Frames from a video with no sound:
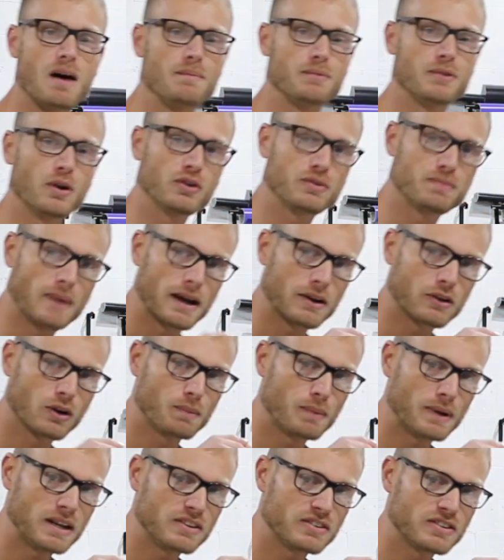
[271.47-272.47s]
those
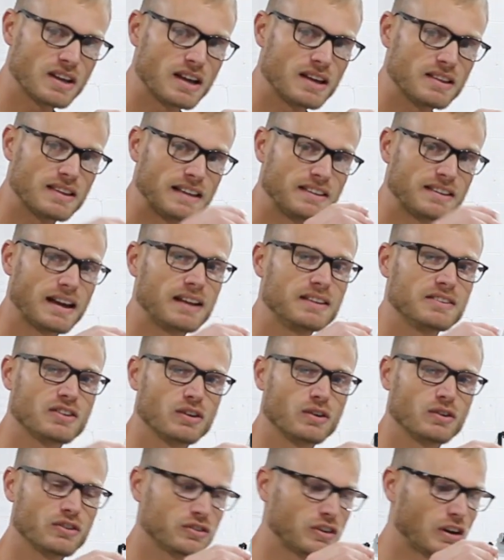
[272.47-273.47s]
microbeads, they tend
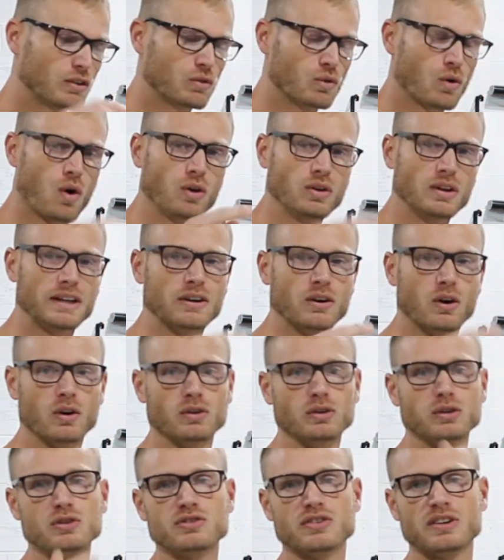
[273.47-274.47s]
to start rolling or
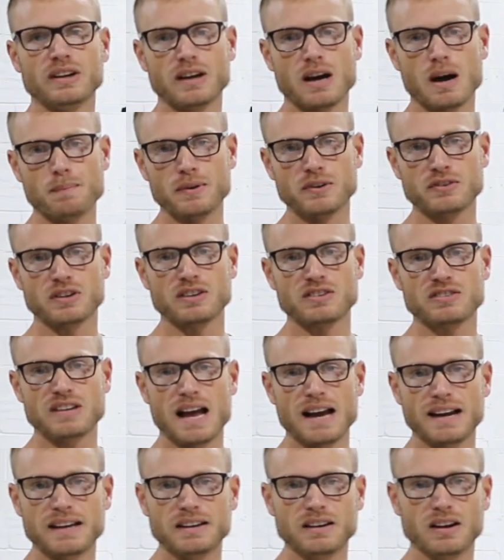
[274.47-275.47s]
loosening up and start
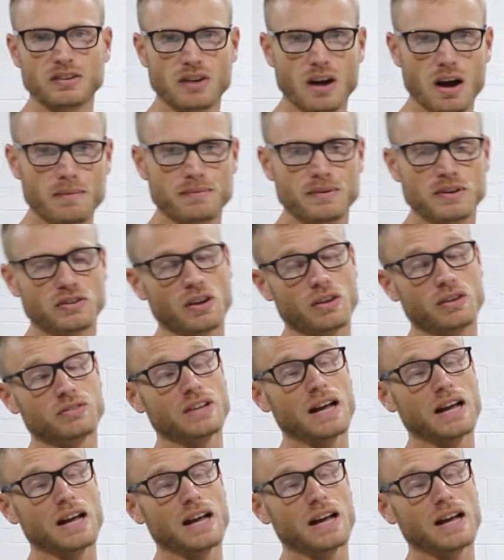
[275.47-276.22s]
stacking on top of each other.